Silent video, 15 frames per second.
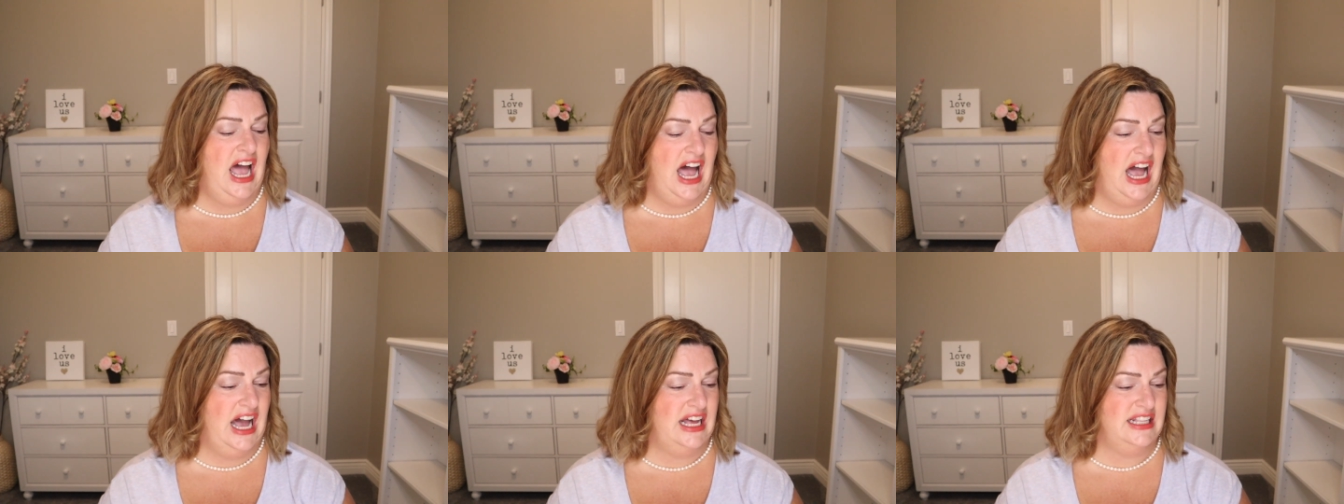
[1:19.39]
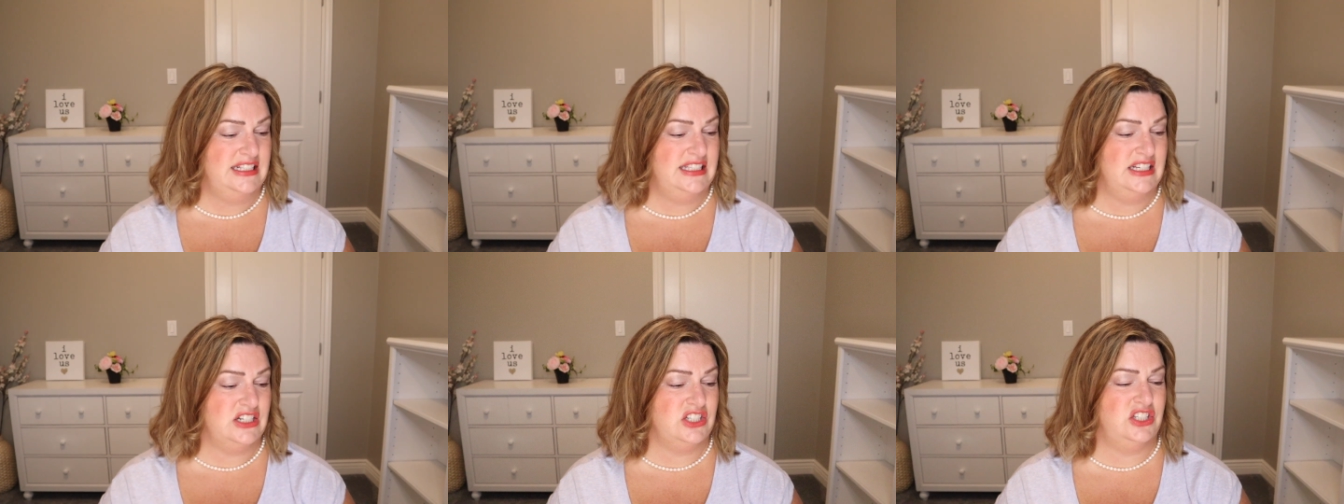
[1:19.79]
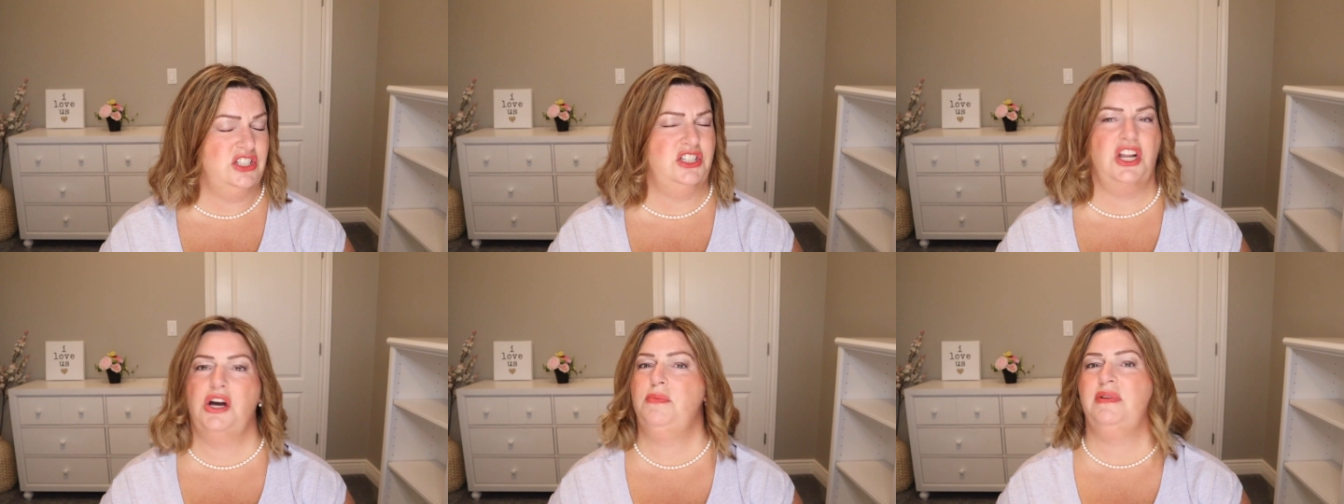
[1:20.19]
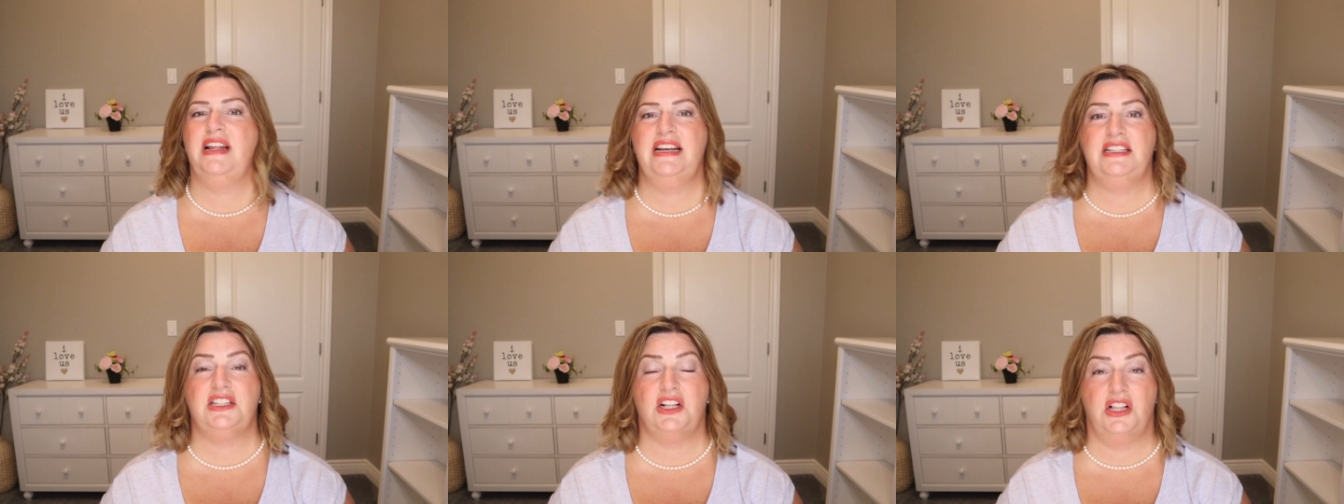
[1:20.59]
Uh, there's no
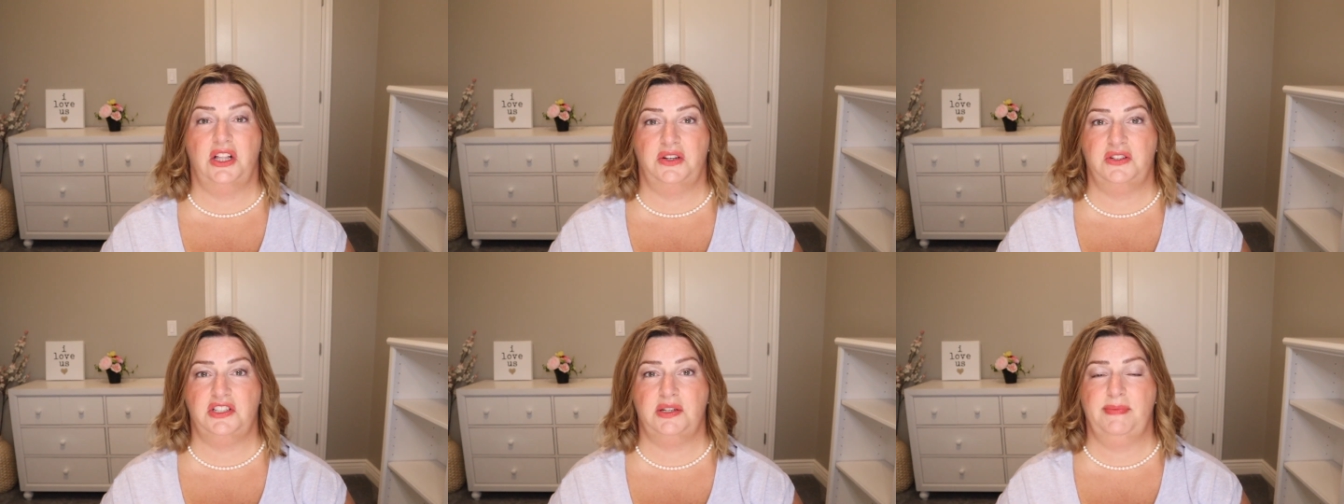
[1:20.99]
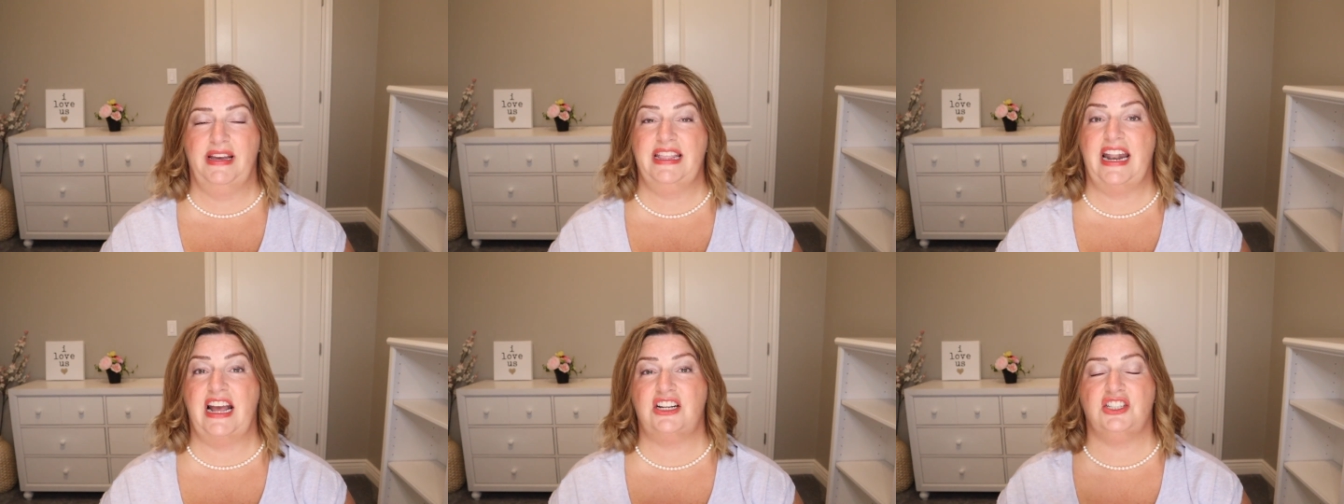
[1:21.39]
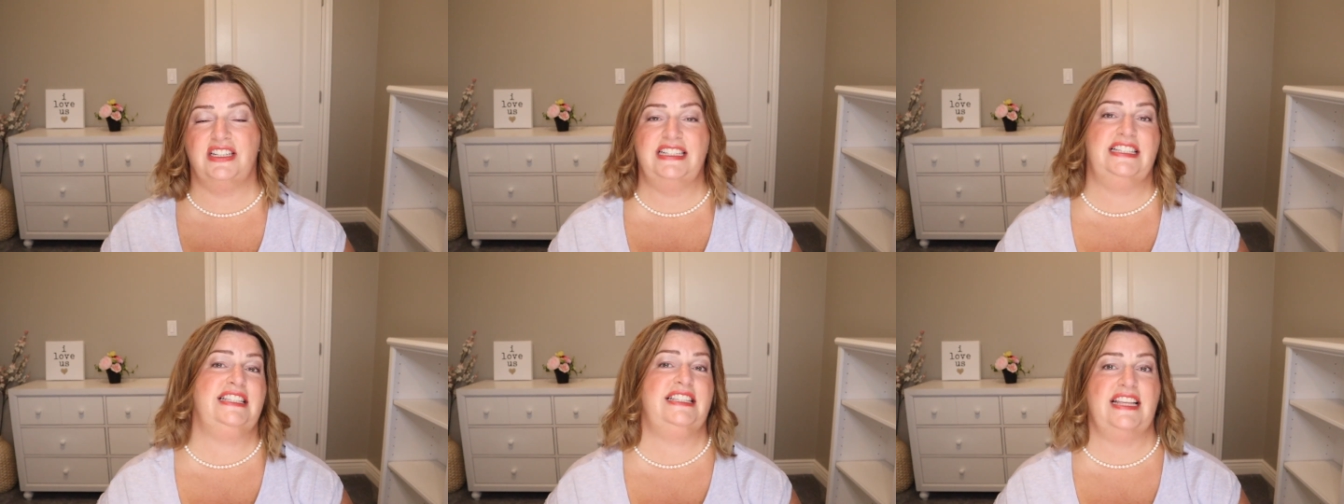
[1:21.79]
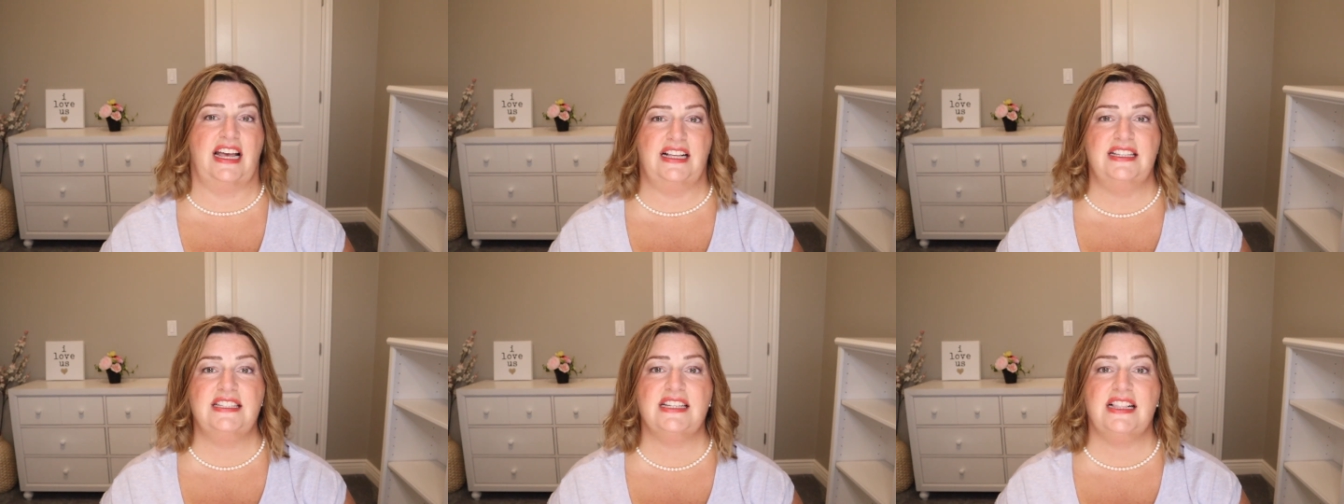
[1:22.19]
place close to me that actually
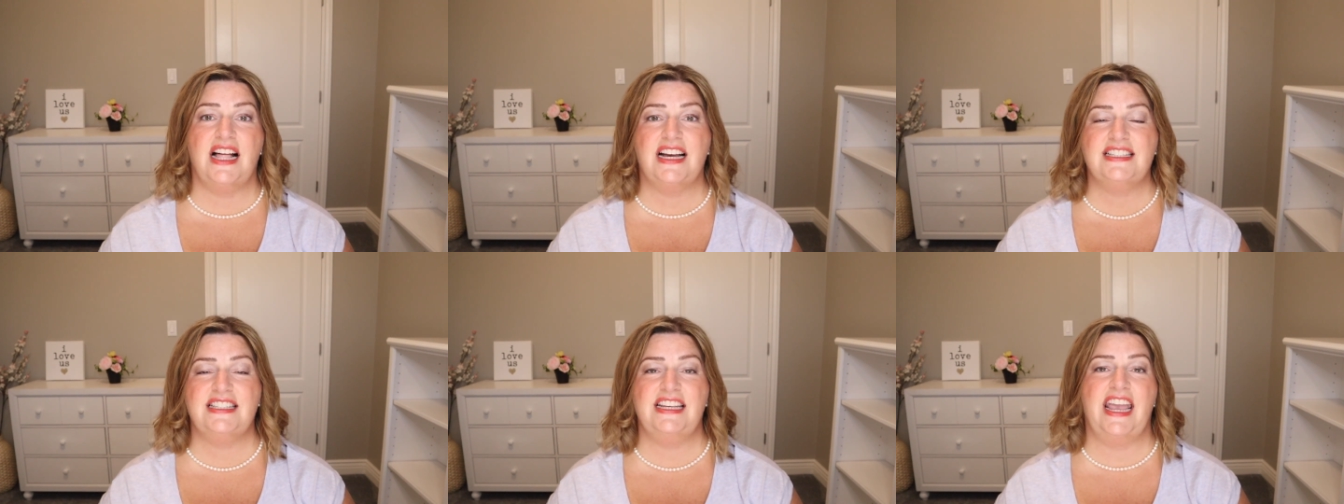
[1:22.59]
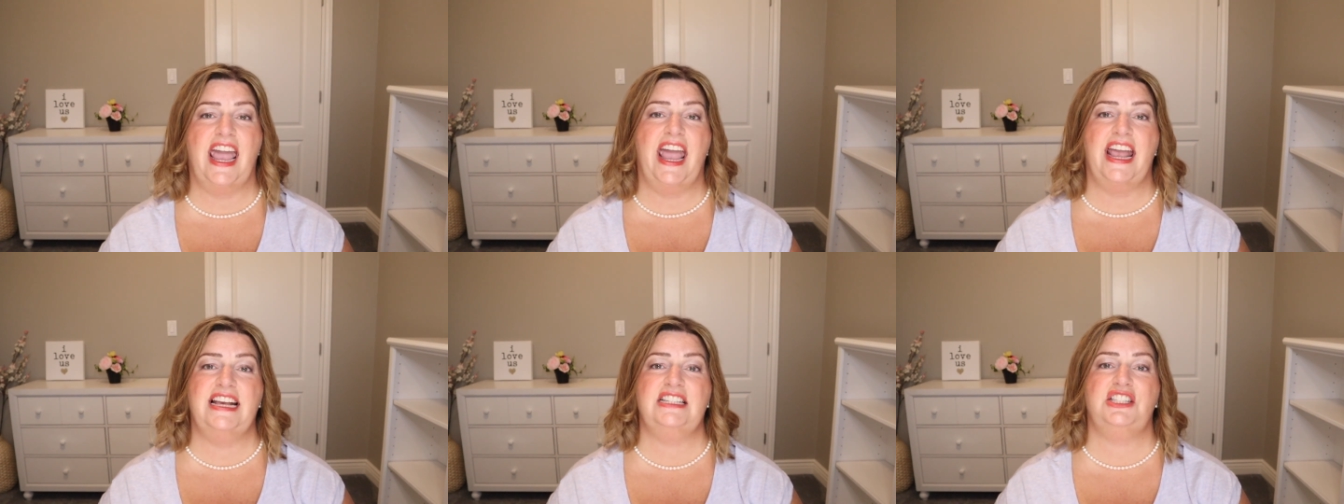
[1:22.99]
sells Glossier,